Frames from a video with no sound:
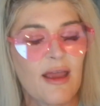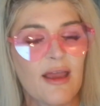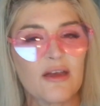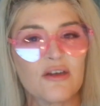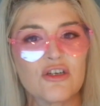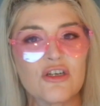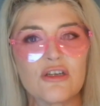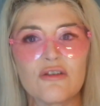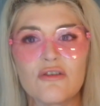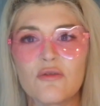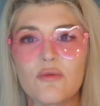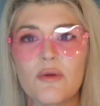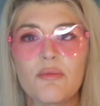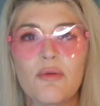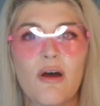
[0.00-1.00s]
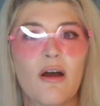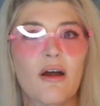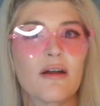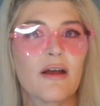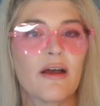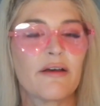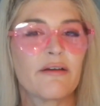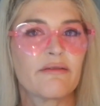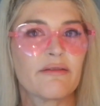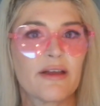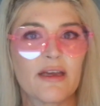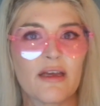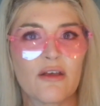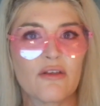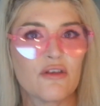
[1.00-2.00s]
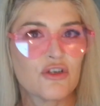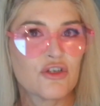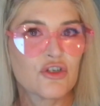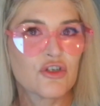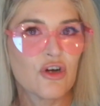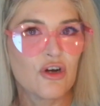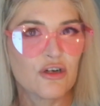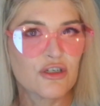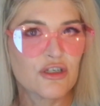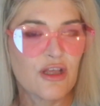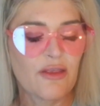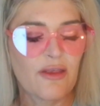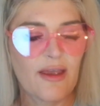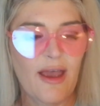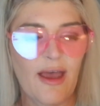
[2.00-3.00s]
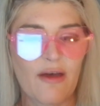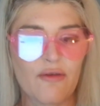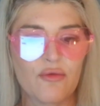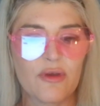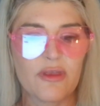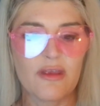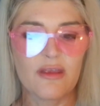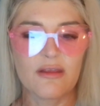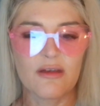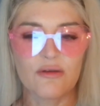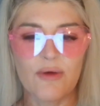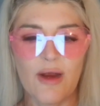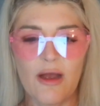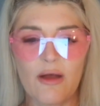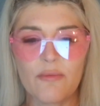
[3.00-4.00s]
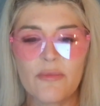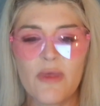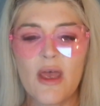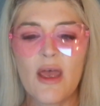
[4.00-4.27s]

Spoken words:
and she used to be part of like the church that they have within their realm.